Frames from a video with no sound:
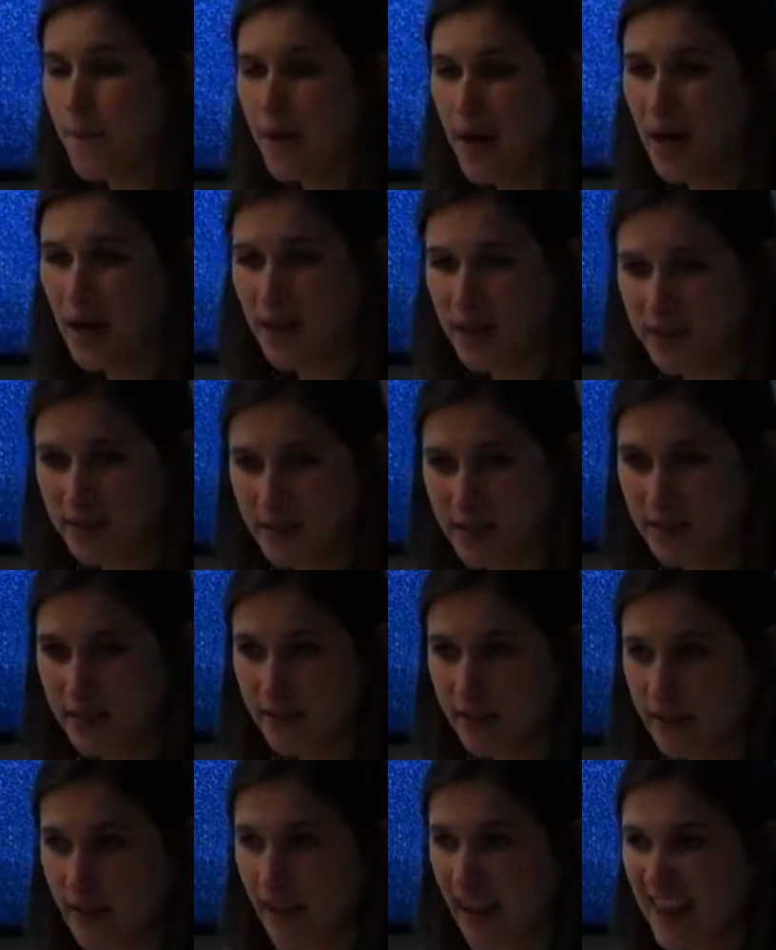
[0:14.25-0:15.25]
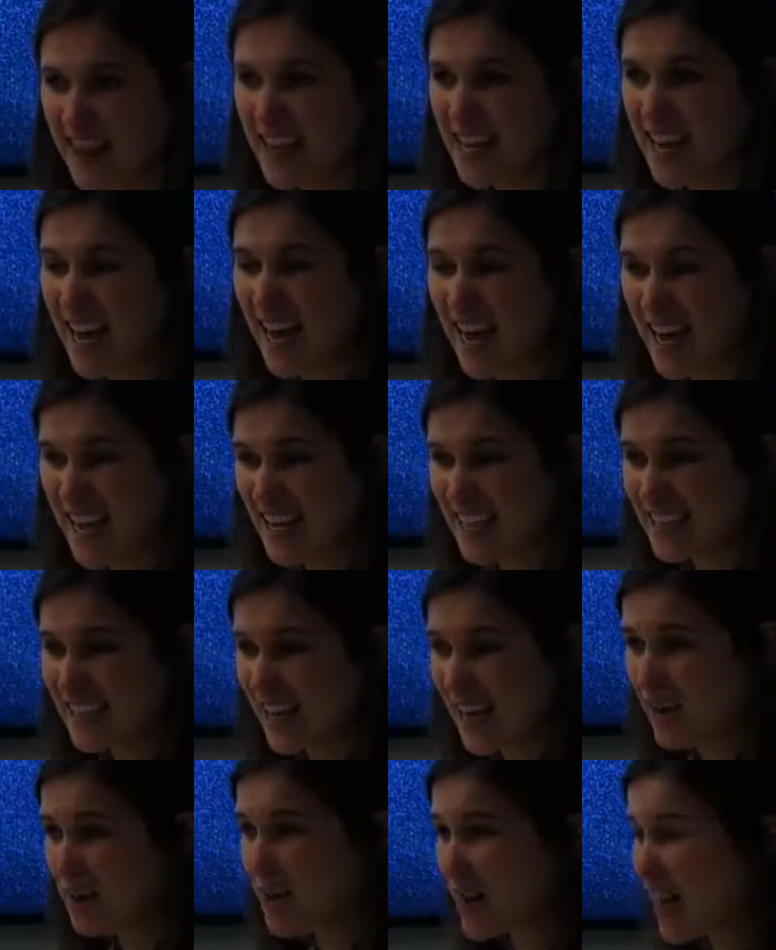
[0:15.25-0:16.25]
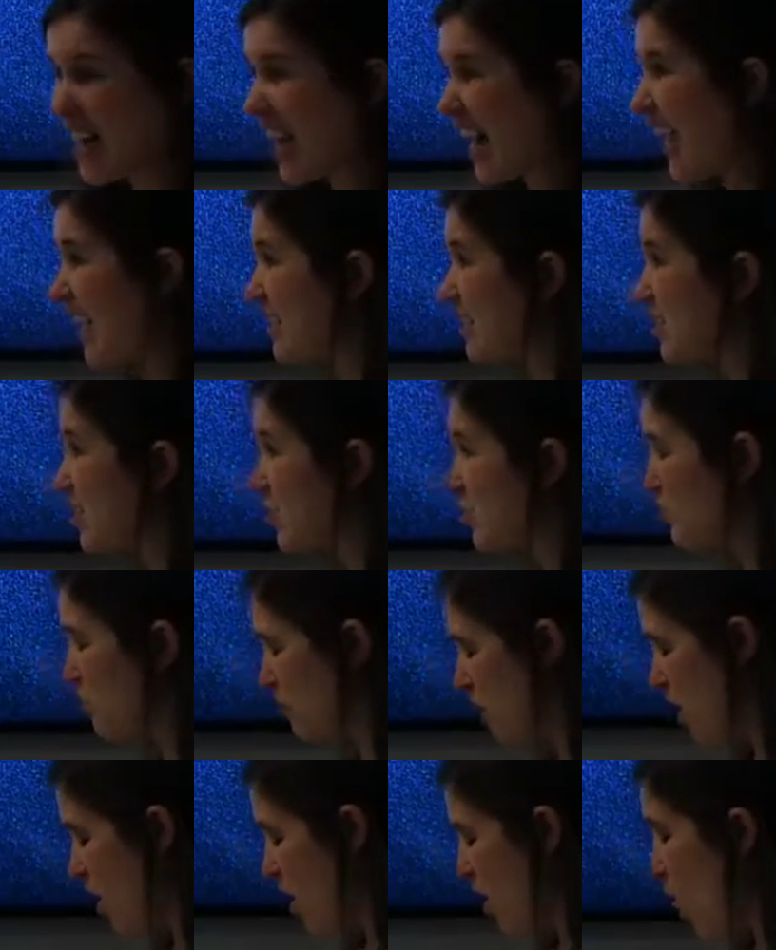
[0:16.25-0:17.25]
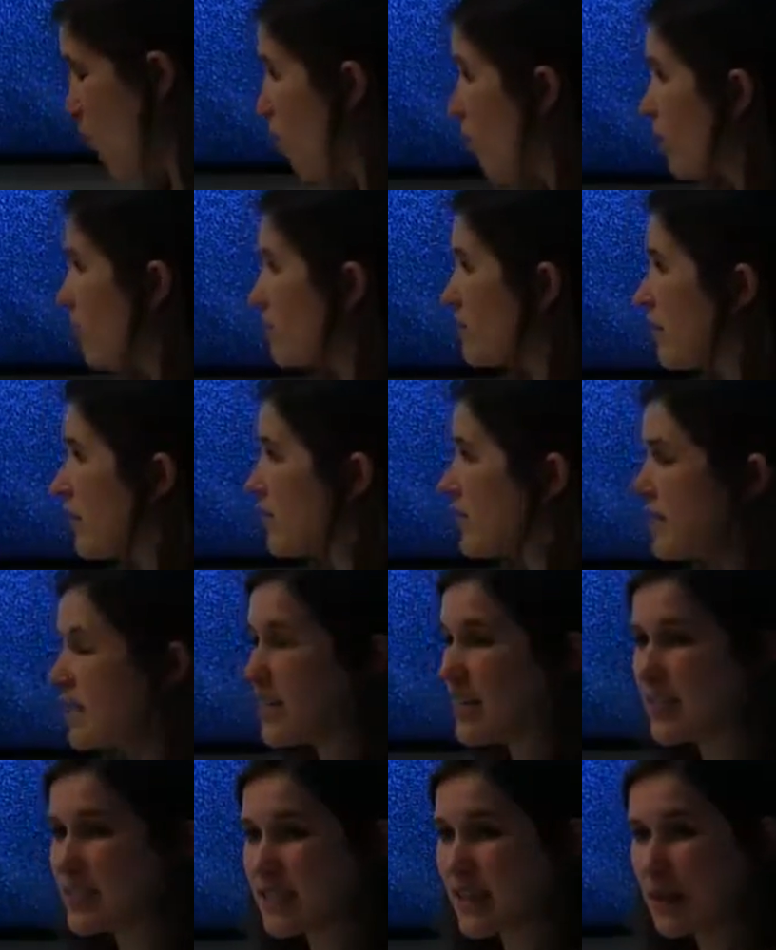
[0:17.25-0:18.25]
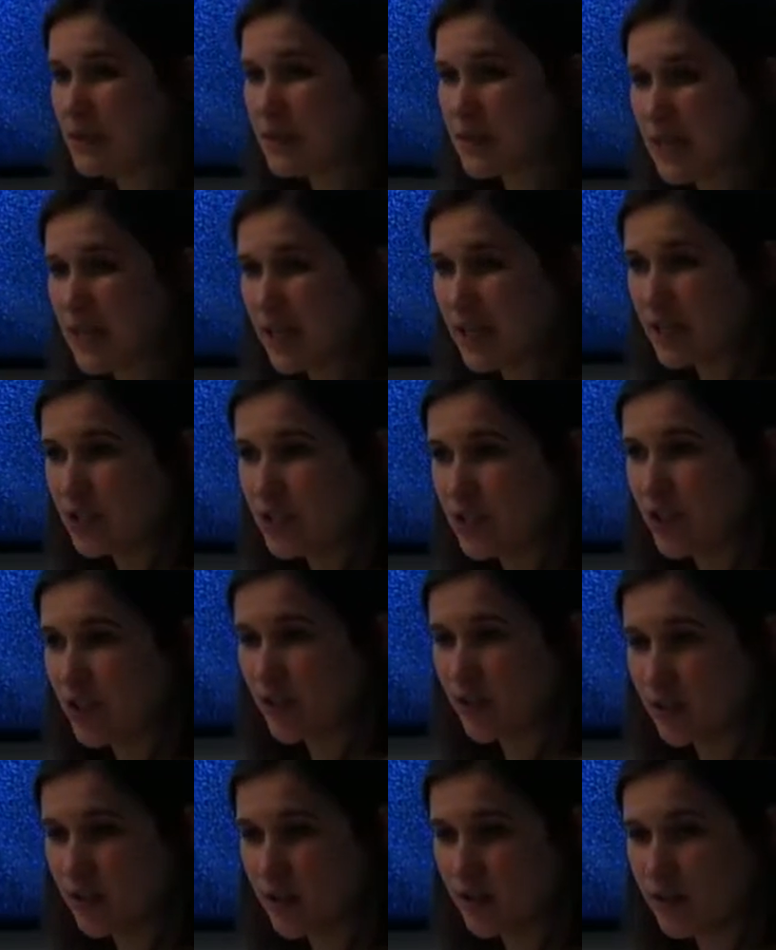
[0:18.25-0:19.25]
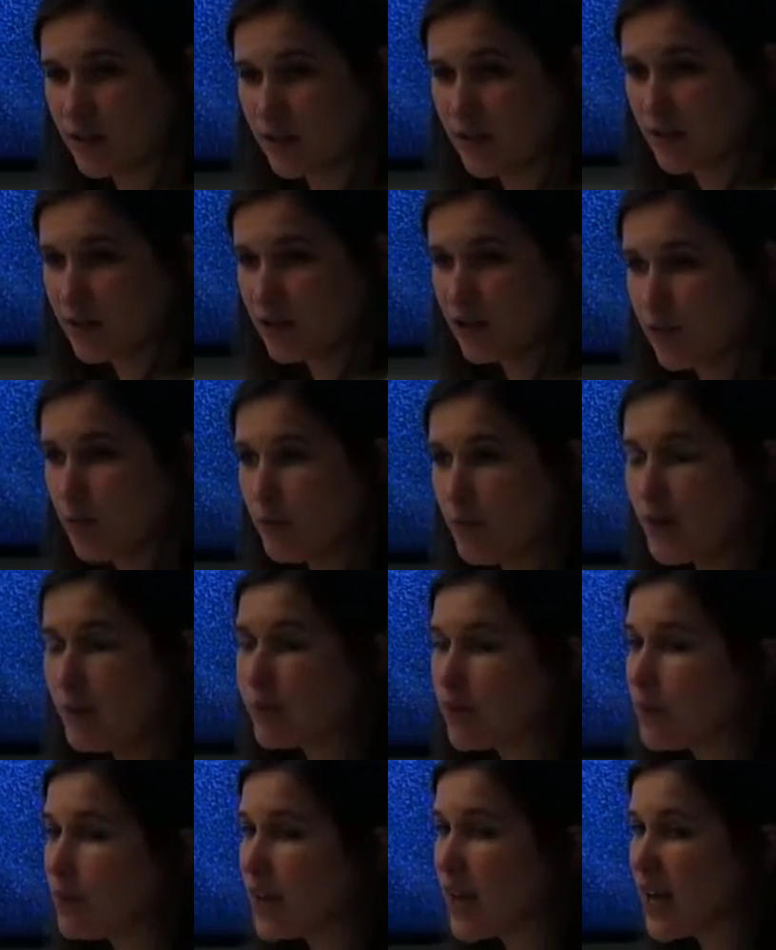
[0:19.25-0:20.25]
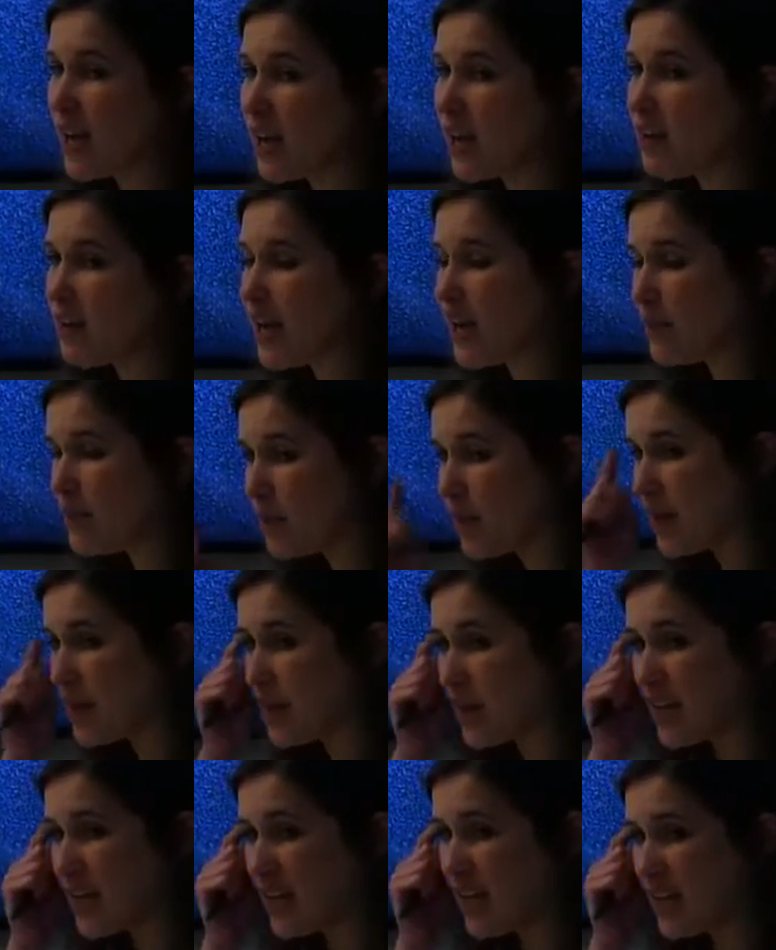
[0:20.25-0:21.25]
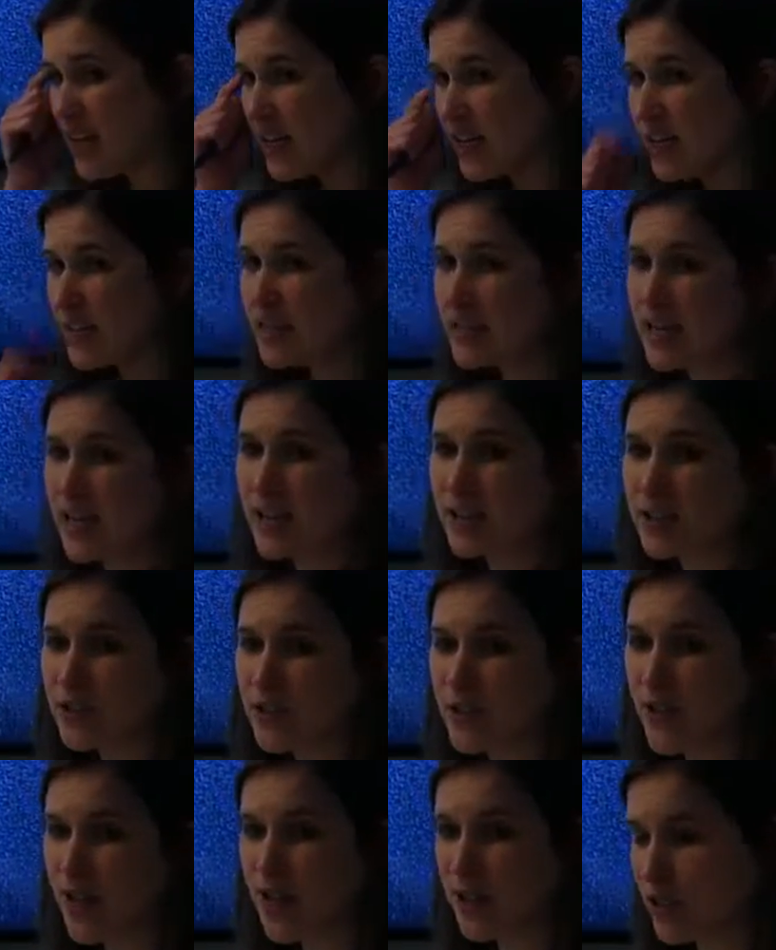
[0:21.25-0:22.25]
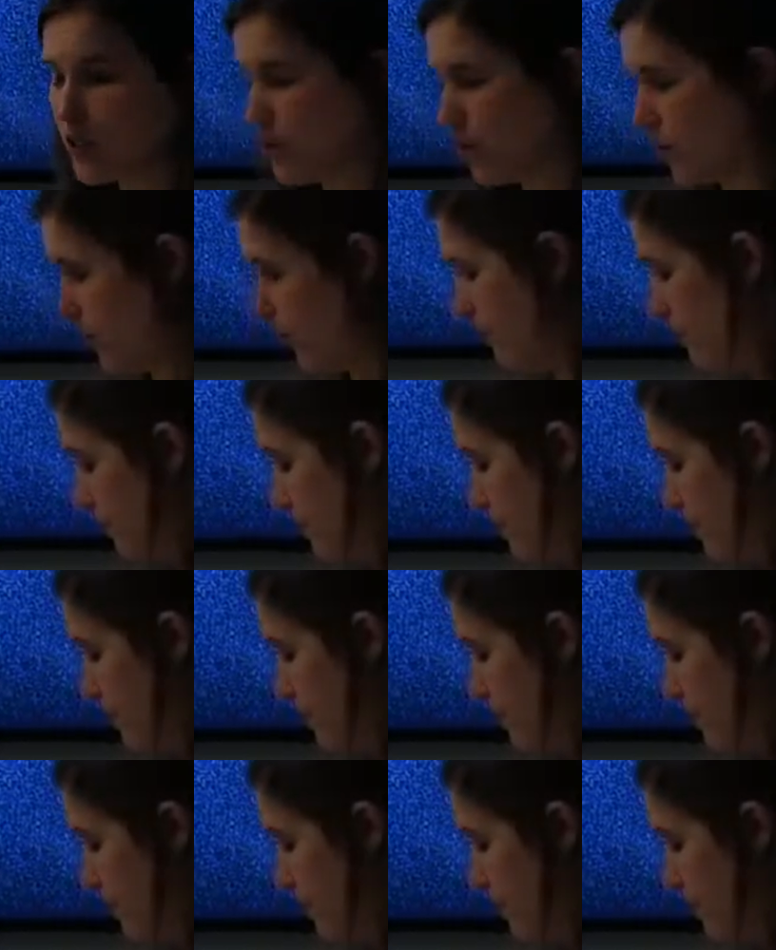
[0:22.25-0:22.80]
But at the end, I'm going to ask you, what are the thinking steps that I took? So be prepared and be thinking to answer that too.